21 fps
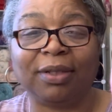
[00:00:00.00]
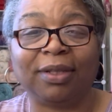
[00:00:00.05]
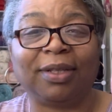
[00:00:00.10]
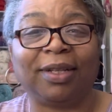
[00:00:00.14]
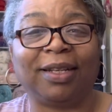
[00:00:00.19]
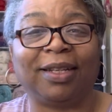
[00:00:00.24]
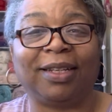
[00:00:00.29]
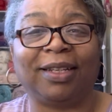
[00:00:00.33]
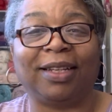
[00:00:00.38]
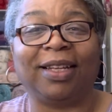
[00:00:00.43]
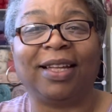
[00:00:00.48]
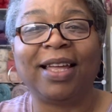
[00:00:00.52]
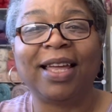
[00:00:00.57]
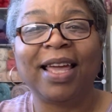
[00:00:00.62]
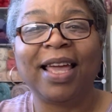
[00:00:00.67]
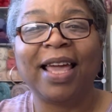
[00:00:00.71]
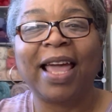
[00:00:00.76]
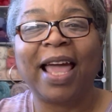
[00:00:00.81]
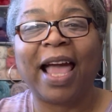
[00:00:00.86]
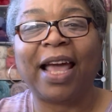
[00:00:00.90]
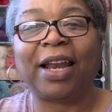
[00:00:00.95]

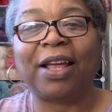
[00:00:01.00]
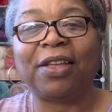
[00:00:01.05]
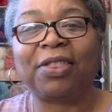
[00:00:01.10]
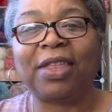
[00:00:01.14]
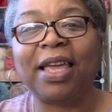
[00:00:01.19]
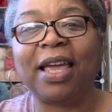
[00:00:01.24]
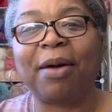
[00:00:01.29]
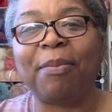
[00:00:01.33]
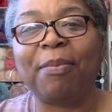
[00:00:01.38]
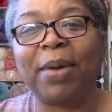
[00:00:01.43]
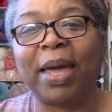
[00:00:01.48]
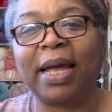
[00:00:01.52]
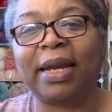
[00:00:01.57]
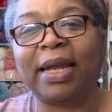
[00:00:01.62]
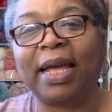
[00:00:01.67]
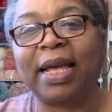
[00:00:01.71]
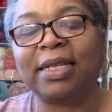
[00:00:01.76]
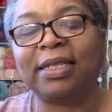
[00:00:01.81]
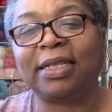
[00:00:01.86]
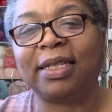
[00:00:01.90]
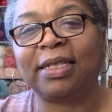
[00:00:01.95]
and I think Amanda
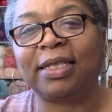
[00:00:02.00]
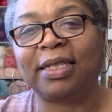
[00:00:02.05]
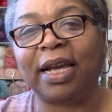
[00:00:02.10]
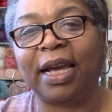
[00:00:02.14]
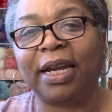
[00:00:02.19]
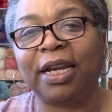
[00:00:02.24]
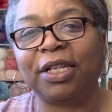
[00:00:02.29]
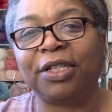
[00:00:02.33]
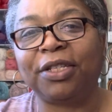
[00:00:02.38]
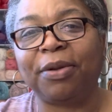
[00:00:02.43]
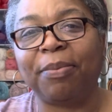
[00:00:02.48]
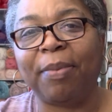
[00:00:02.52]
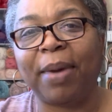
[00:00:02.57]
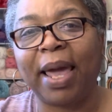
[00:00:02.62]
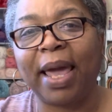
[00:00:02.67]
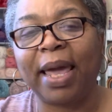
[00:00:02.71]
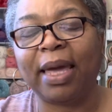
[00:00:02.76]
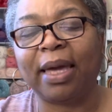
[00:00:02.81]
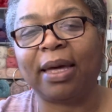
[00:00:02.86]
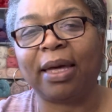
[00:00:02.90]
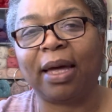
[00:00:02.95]
has decided to
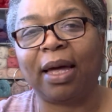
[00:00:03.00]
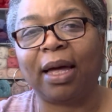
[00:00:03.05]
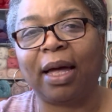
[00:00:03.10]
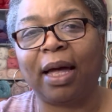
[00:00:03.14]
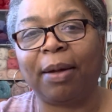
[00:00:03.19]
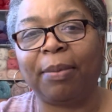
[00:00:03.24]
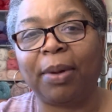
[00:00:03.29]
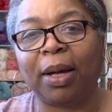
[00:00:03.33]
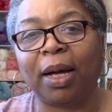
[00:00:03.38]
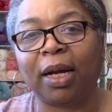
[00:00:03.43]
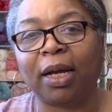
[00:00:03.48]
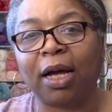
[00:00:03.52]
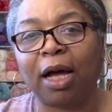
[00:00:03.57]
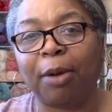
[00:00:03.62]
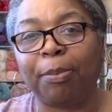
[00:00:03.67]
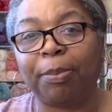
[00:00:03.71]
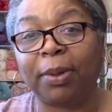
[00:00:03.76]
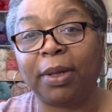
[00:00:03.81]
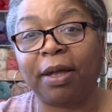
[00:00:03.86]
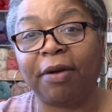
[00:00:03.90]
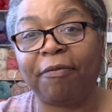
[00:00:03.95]
make um, a
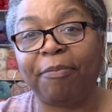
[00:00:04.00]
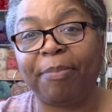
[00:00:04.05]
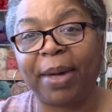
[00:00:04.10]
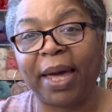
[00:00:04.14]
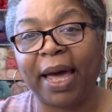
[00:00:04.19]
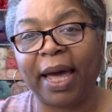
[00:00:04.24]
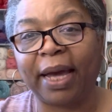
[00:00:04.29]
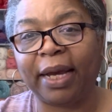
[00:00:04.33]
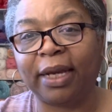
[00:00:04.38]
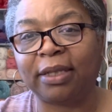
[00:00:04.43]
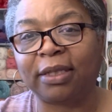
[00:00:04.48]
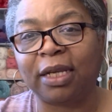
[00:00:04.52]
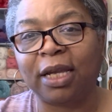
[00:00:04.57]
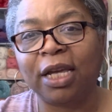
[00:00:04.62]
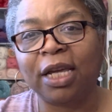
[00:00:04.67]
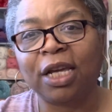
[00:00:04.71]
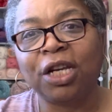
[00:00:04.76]
couple of bags.